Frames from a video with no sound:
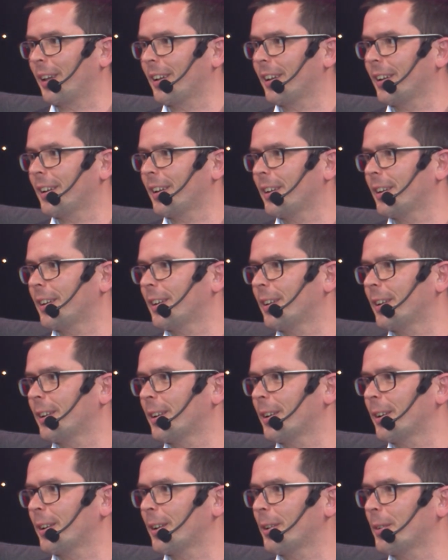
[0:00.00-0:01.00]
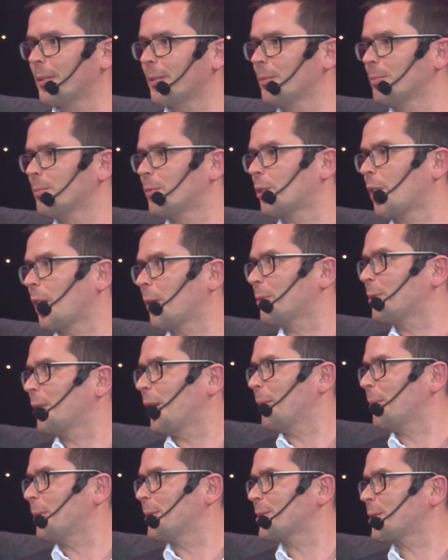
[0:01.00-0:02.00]
round
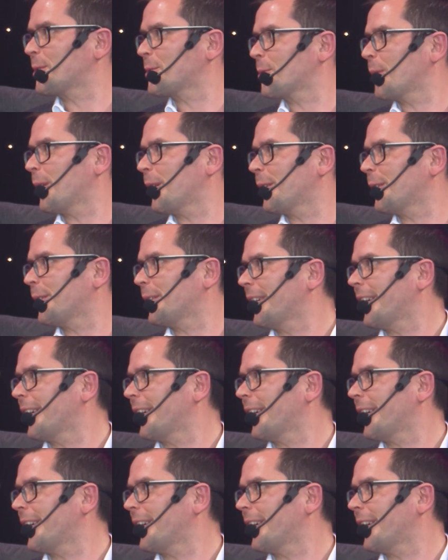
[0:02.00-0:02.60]
tables as well,